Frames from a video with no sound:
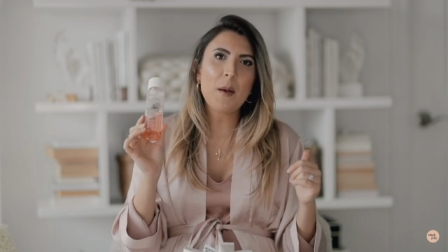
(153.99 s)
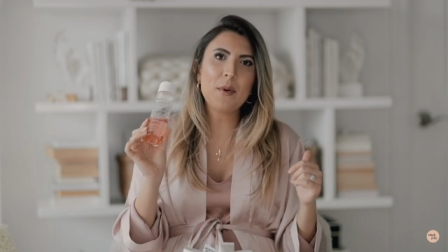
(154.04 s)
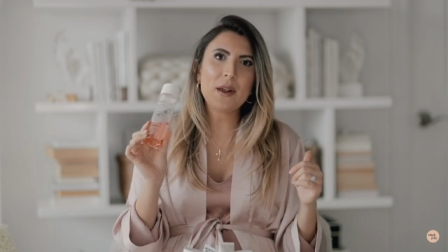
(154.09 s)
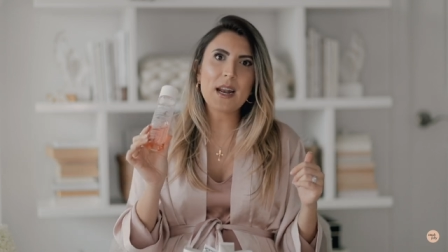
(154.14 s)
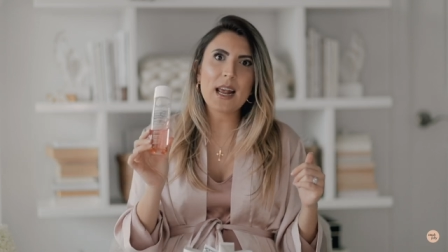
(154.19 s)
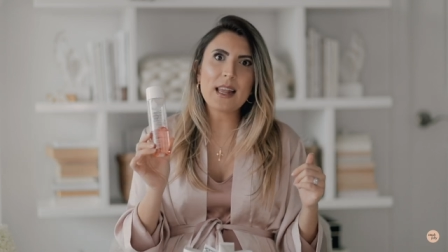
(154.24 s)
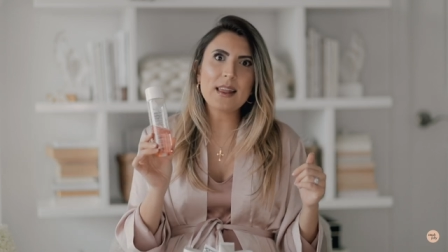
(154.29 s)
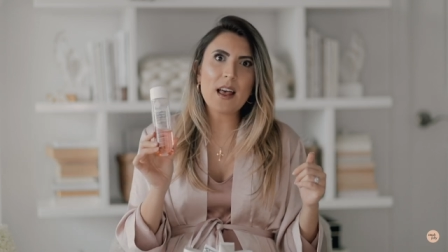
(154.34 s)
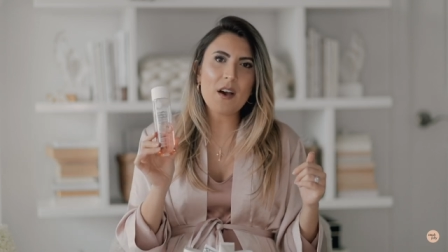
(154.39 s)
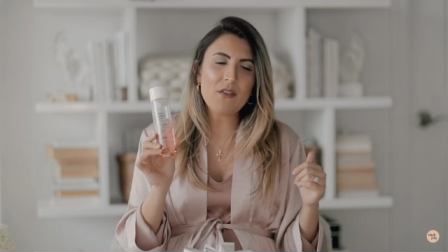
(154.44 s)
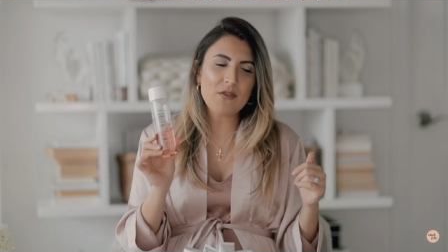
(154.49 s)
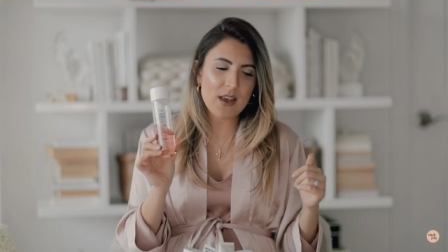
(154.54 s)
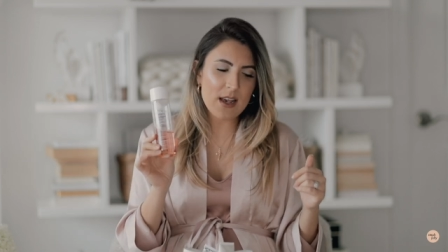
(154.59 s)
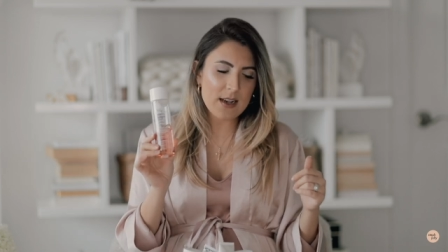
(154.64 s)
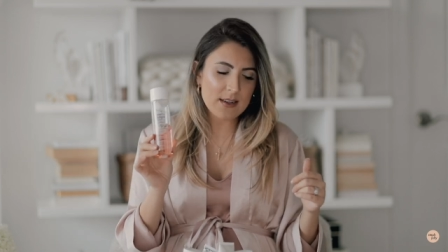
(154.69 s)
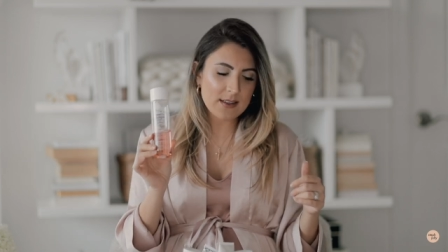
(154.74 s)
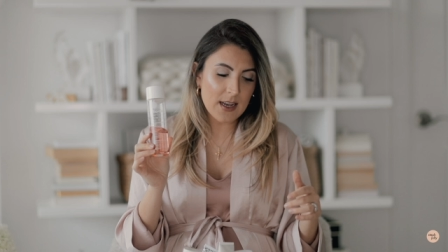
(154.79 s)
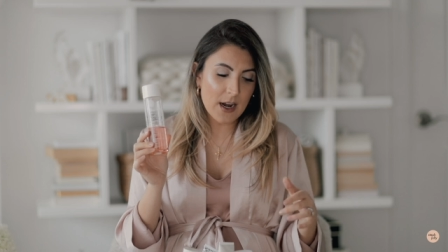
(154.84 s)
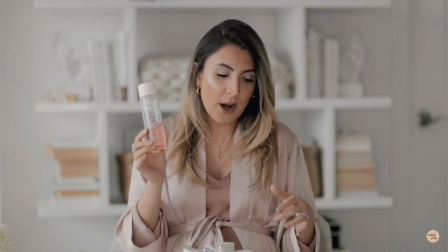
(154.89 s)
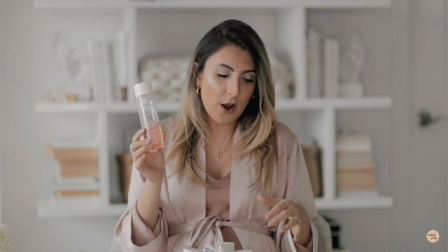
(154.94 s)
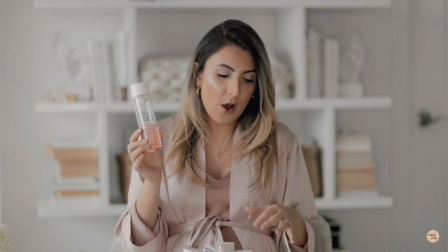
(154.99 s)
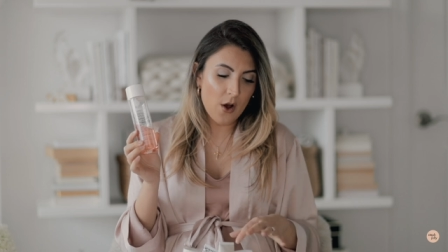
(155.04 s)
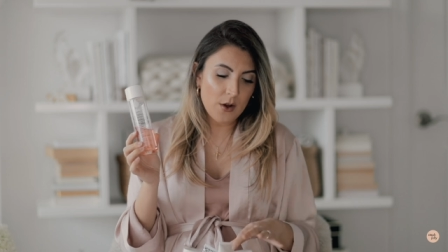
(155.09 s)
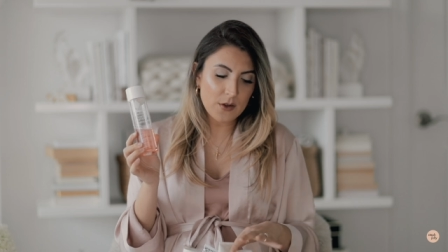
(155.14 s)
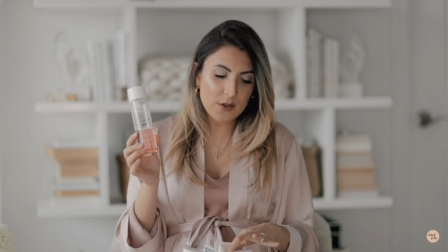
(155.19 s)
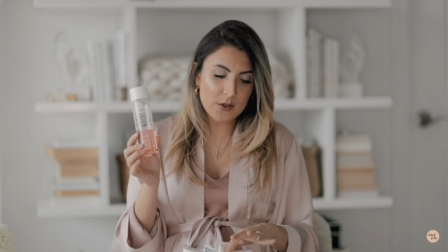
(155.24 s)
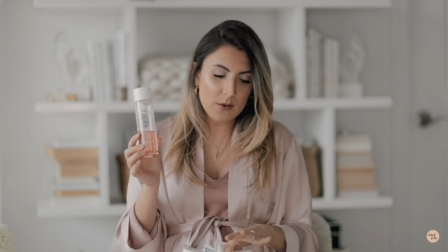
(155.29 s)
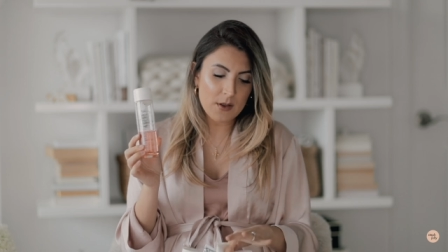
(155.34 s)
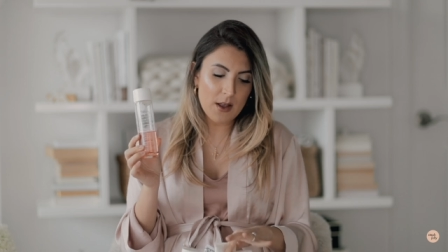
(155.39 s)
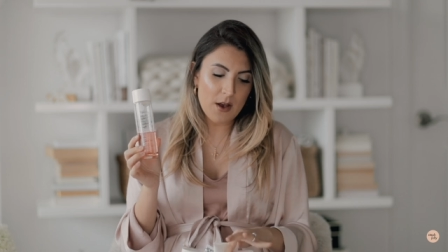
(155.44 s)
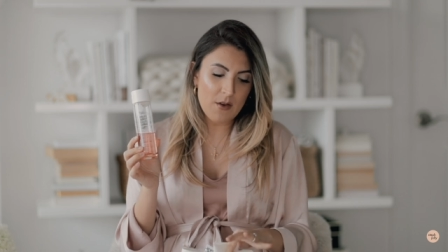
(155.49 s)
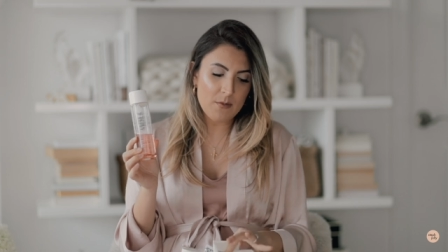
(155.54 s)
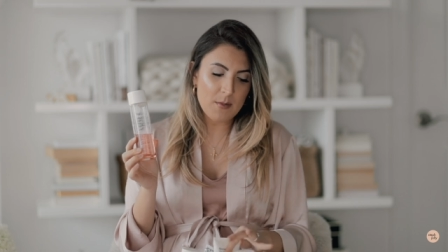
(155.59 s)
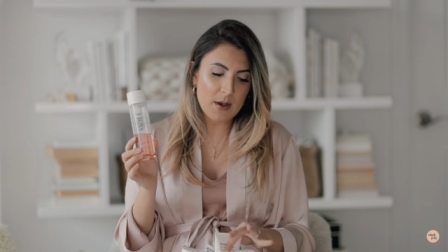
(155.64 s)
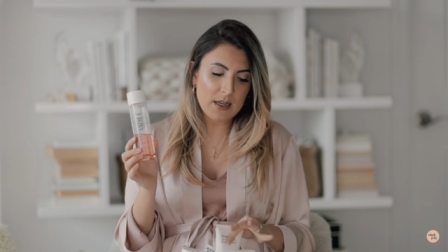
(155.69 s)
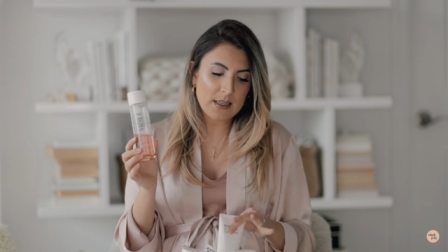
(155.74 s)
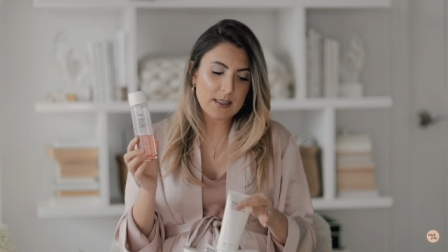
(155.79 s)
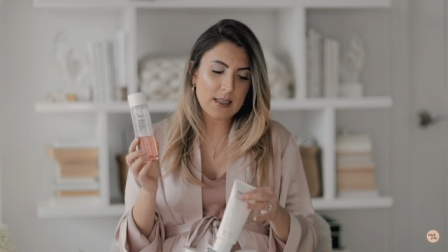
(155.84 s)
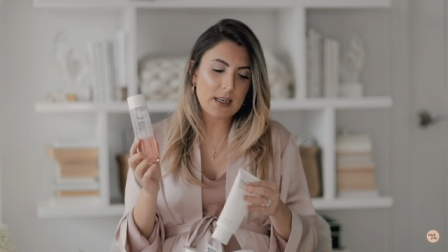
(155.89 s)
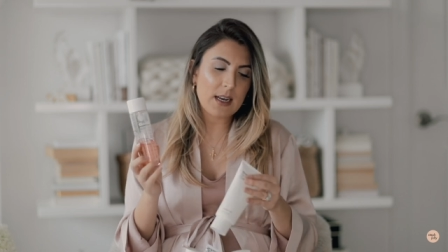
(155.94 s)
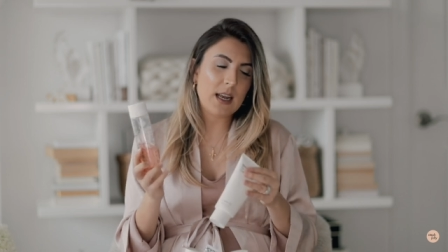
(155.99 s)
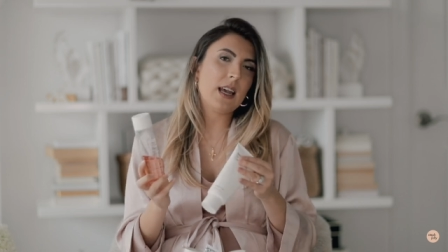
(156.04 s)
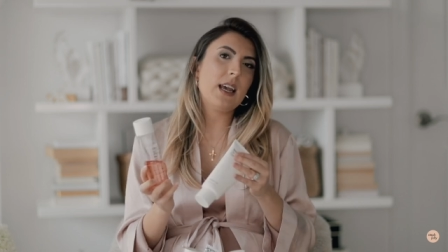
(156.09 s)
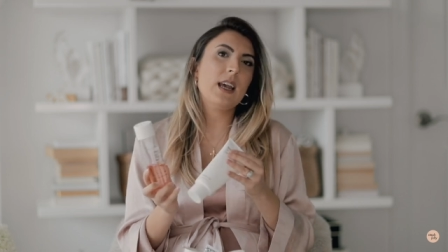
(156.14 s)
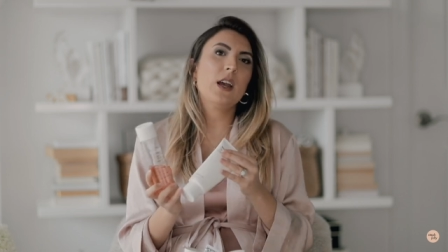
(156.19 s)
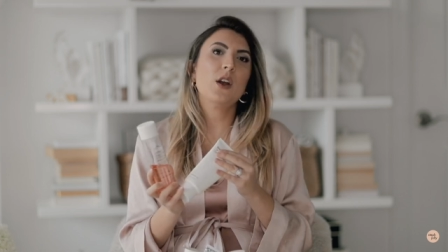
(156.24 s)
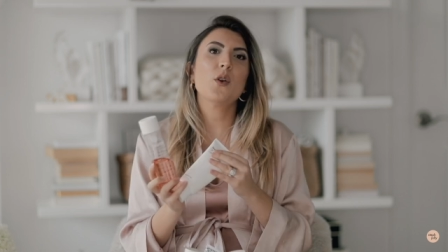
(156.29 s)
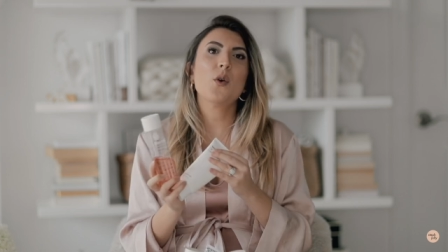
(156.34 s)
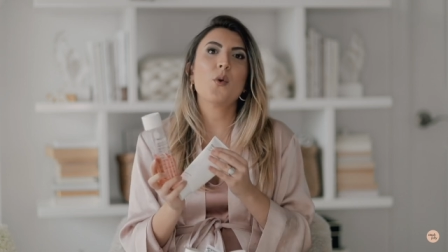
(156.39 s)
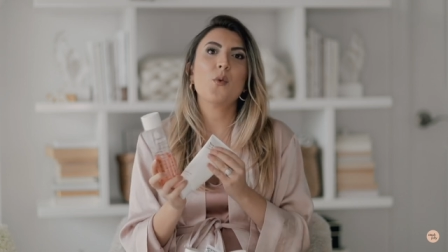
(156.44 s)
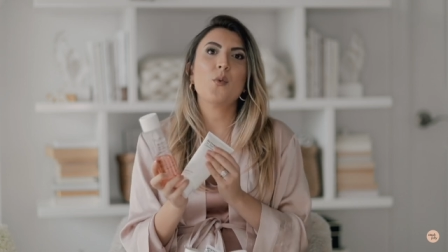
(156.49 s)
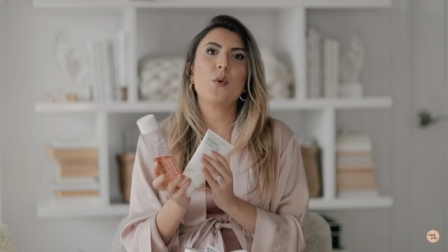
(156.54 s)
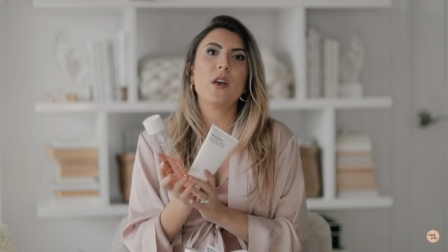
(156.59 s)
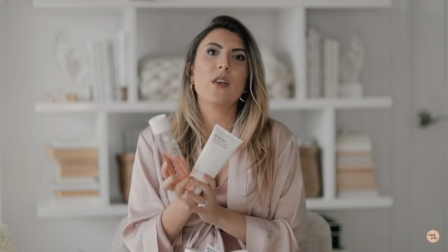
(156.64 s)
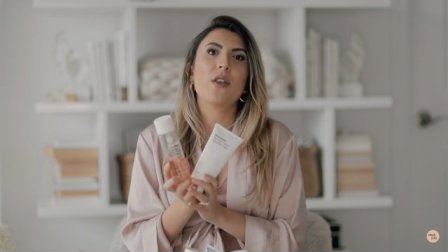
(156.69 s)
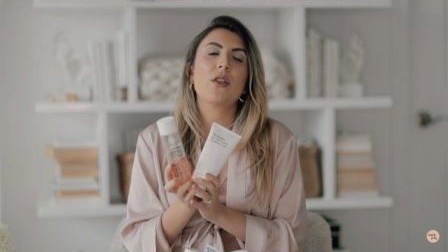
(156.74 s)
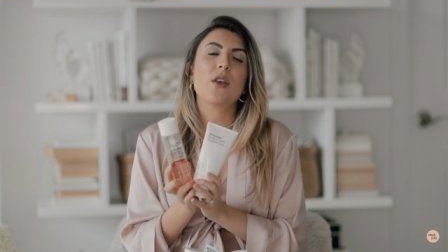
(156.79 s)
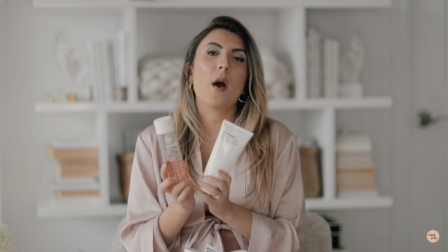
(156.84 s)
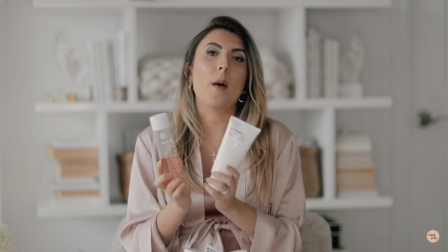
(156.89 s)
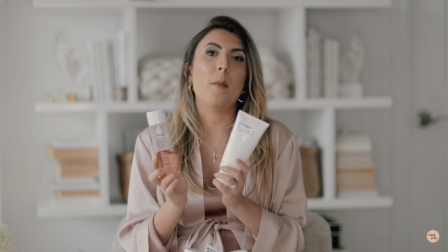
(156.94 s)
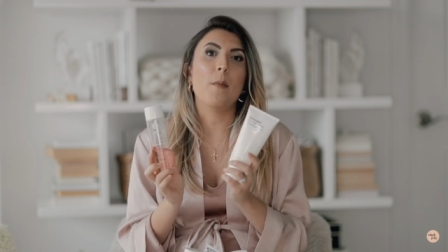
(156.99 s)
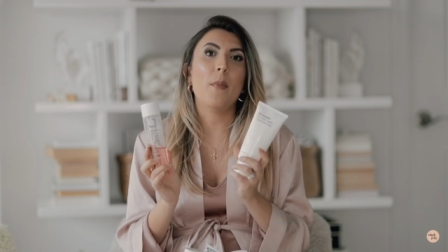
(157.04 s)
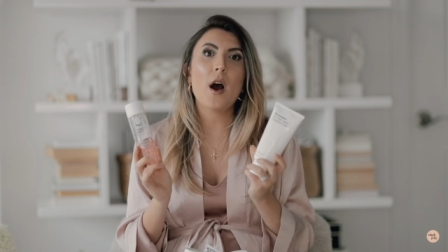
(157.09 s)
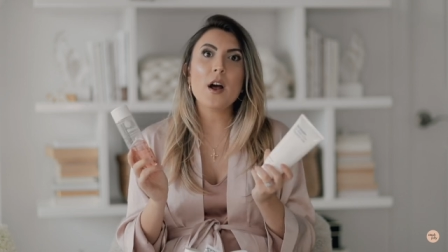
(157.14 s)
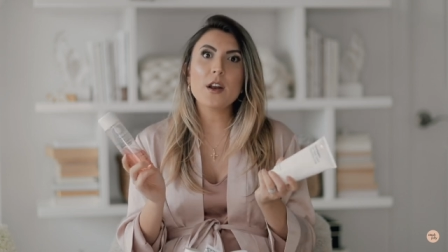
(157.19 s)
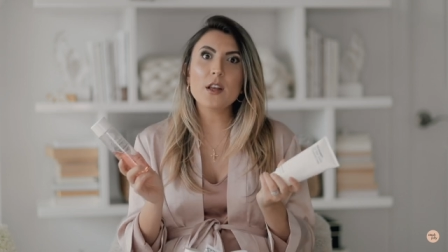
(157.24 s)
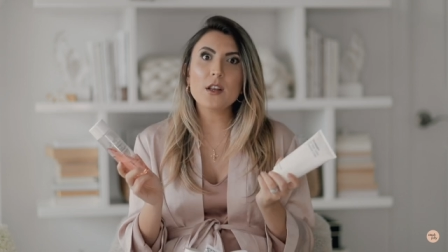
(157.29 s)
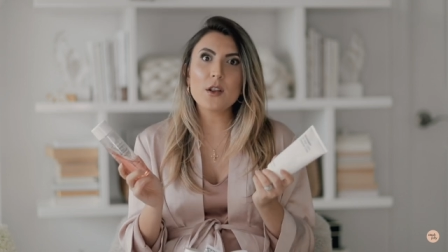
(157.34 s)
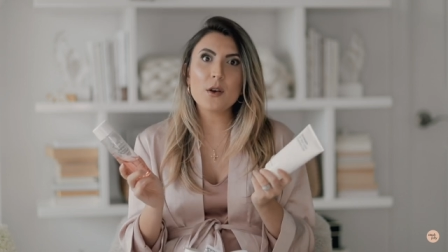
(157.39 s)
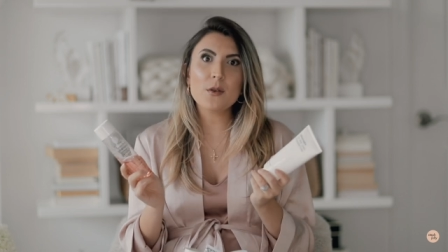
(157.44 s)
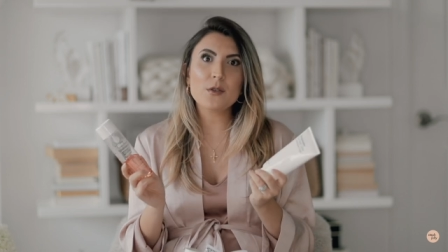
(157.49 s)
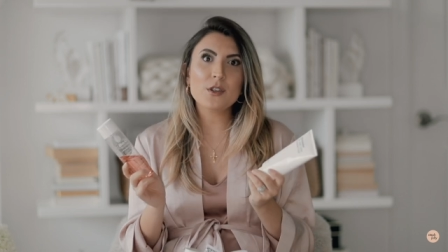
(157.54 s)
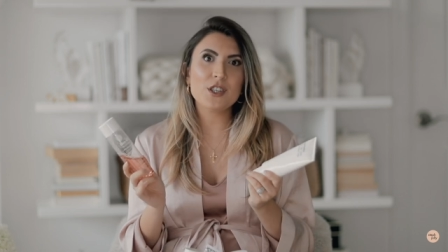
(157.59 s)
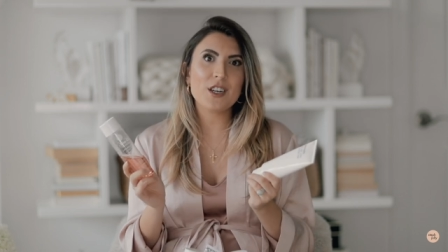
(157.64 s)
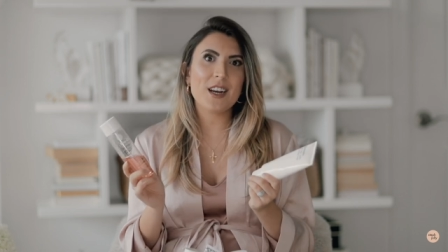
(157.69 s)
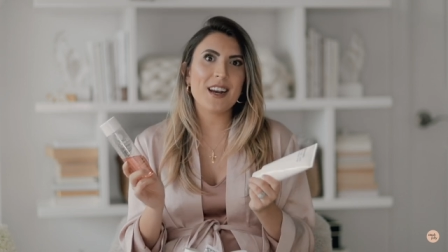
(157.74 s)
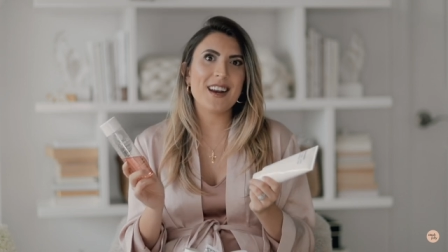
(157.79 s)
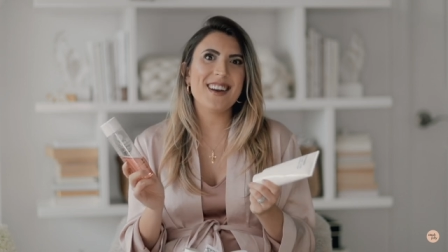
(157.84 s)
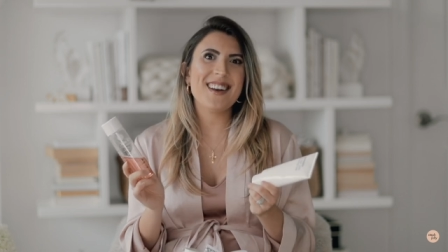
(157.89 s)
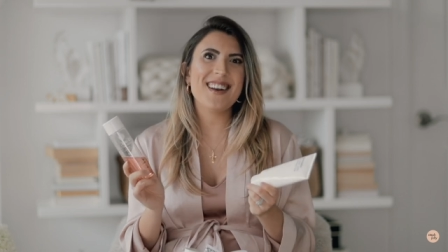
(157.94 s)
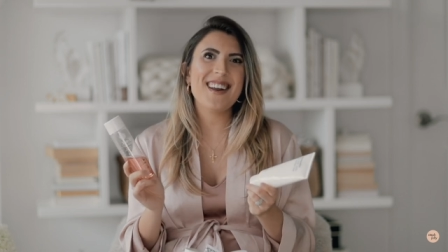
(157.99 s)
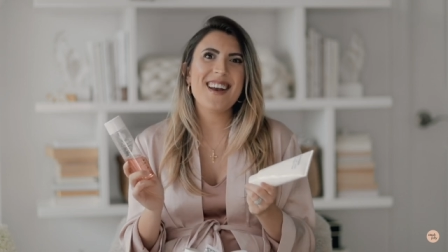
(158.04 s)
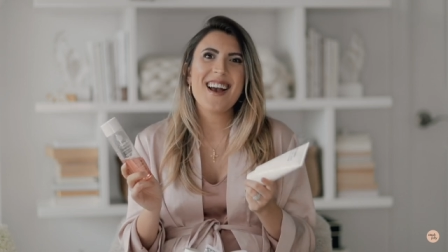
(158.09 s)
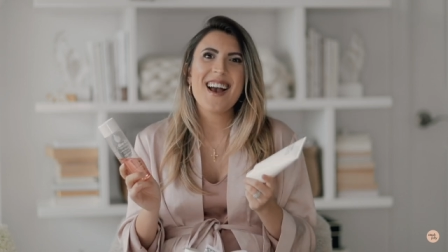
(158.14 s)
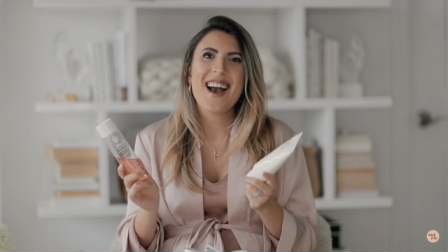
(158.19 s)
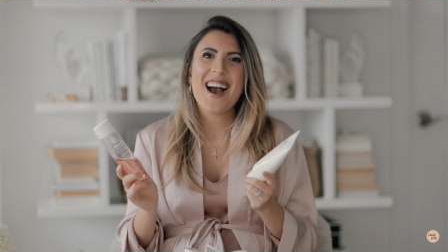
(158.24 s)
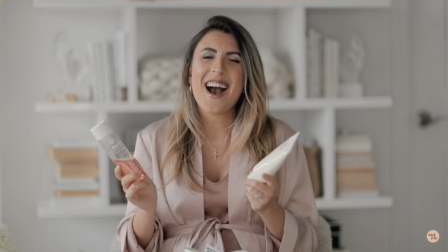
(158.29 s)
but I love this and I also love mixing it in with a body lotion.